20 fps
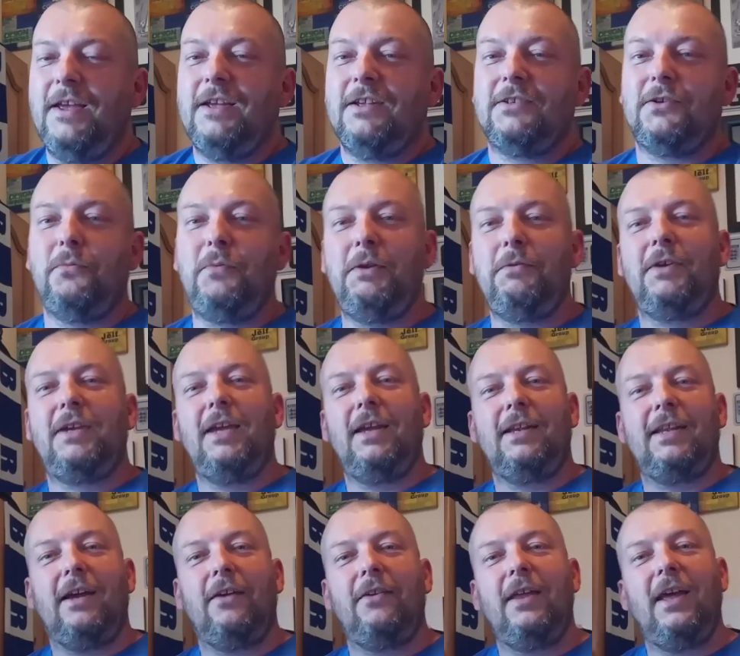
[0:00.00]
So we were
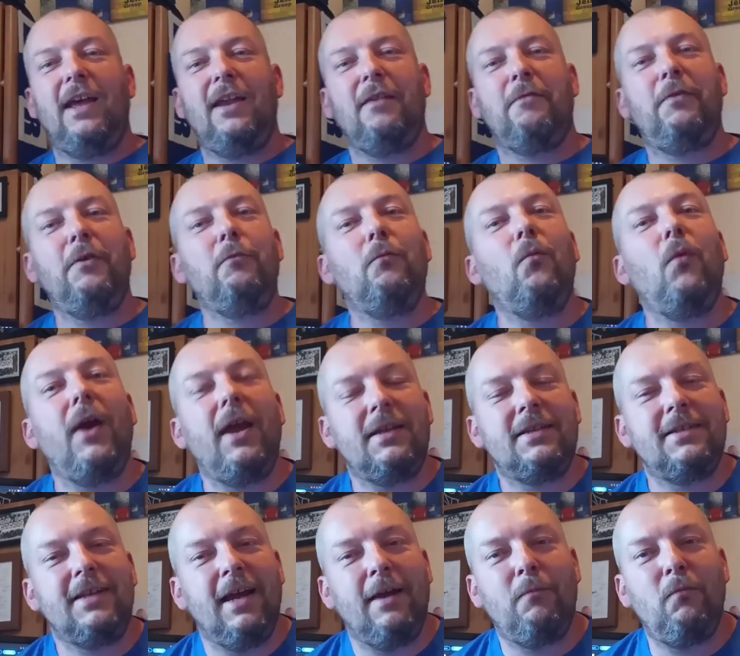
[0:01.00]
kicked out there, and I think
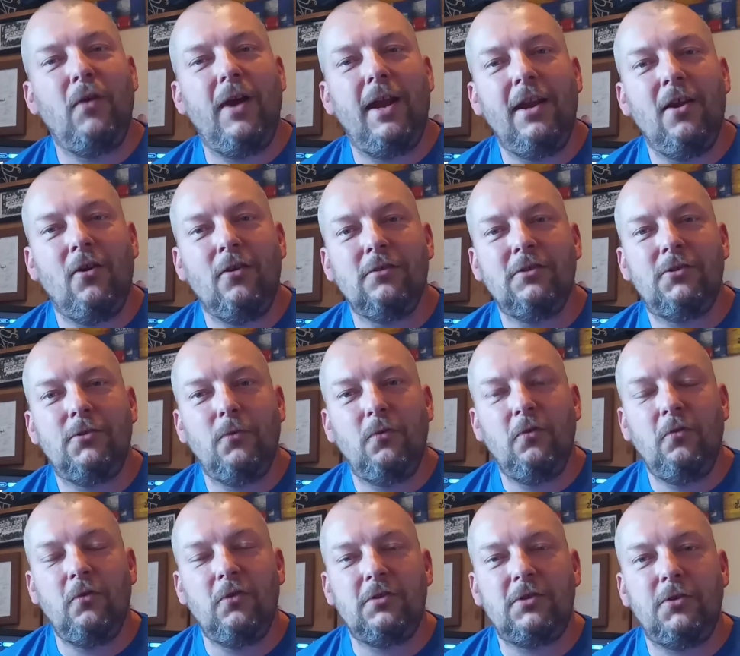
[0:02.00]
West Ham went on
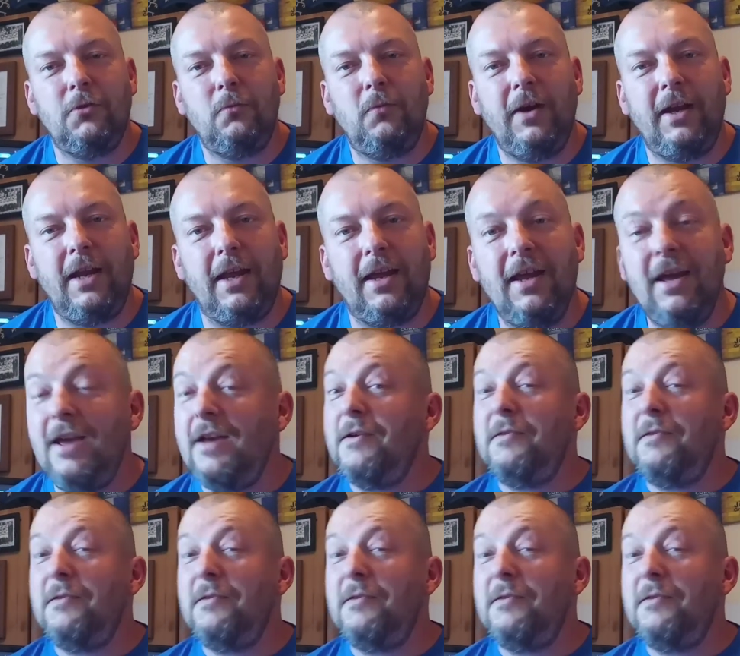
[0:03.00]
to win it.